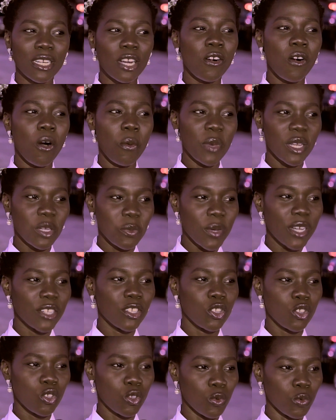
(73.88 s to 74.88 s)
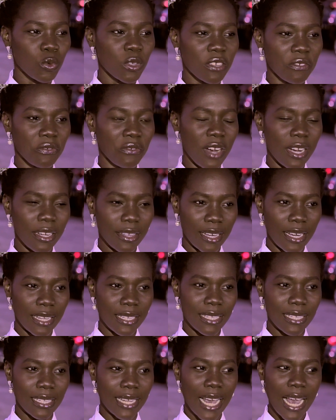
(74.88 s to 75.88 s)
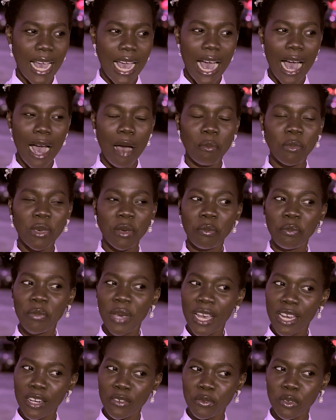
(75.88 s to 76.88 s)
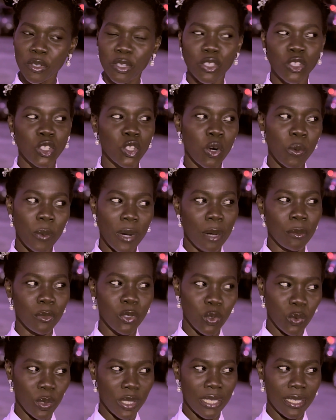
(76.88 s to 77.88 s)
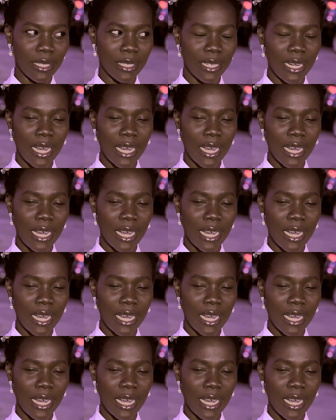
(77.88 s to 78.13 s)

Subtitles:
The commitment to the fact that I'm being paid for the job I'm doing.